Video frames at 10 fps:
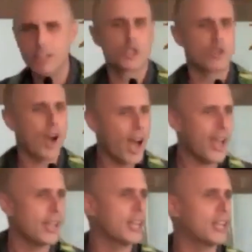
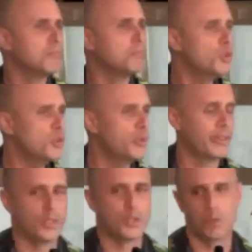trying,
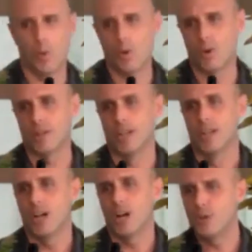moving toward
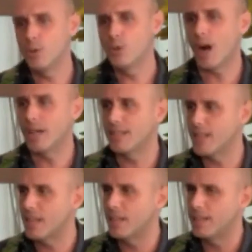a new identity.